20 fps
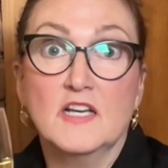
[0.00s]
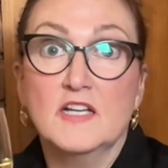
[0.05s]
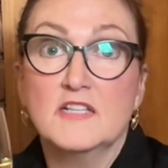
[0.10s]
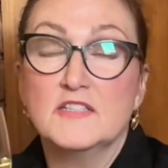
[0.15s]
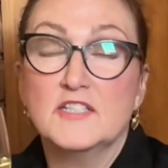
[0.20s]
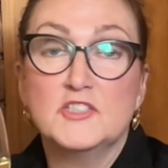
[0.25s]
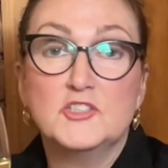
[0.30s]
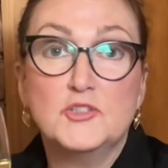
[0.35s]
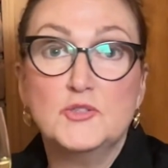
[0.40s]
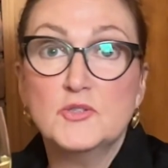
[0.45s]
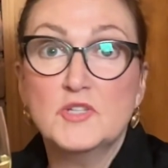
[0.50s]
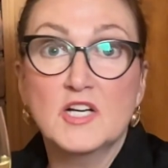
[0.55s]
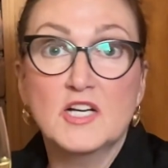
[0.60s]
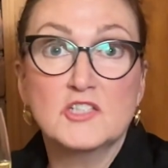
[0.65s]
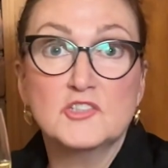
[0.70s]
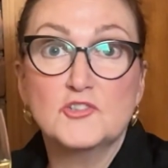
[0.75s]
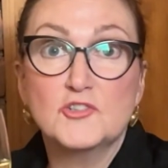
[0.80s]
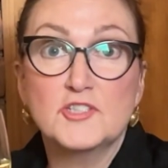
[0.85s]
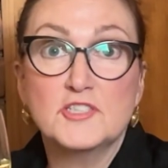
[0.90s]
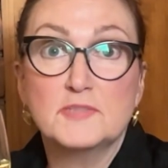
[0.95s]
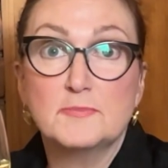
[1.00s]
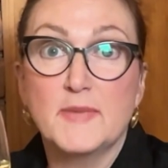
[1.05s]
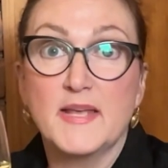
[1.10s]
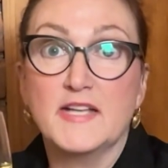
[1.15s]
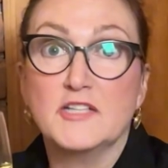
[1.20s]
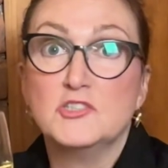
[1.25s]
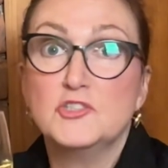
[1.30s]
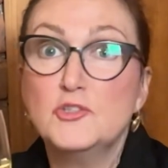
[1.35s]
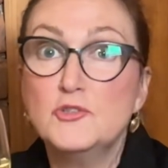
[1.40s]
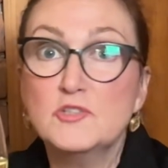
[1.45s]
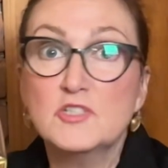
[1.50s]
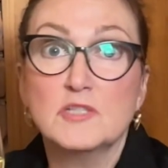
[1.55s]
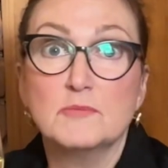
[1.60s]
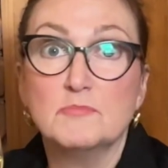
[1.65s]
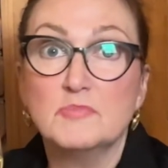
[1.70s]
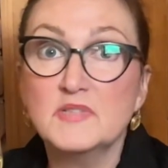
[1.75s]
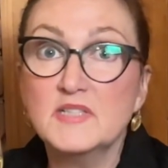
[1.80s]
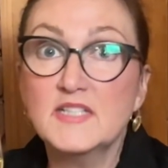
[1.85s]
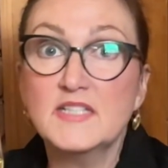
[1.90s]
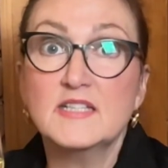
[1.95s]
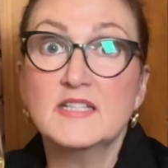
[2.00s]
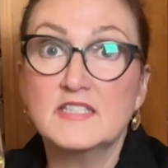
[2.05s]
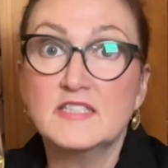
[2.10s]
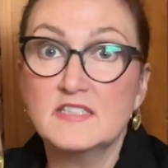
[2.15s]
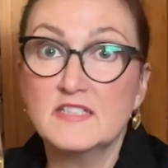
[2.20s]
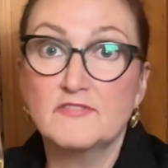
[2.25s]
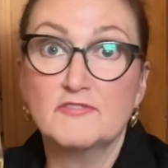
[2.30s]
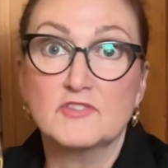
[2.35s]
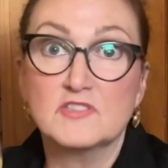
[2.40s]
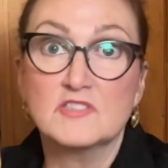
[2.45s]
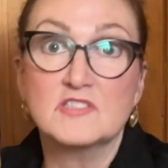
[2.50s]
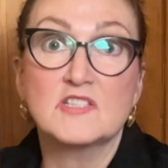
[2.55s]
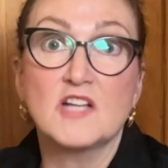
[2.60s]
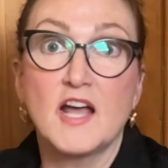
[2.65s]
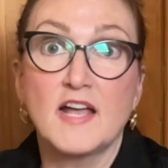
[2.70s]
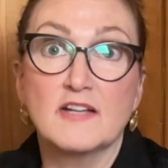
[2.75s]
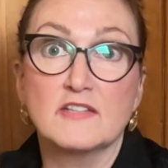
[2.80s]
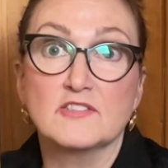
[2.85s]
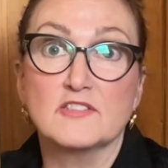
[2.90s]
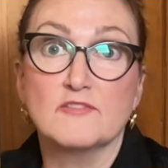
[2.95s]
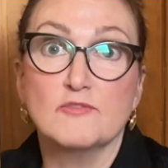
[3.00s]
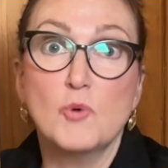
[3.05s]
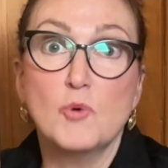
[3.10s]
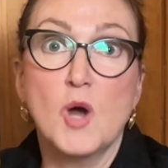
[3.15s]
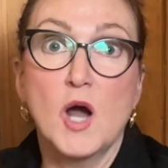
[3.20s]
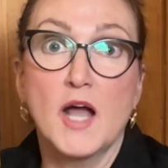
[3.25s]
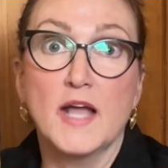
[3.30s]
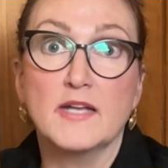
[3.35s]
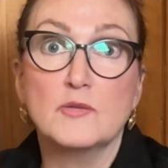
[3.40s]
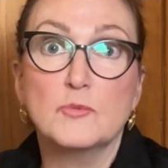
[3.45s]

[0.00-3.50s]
The two countries make two completely different styles of wine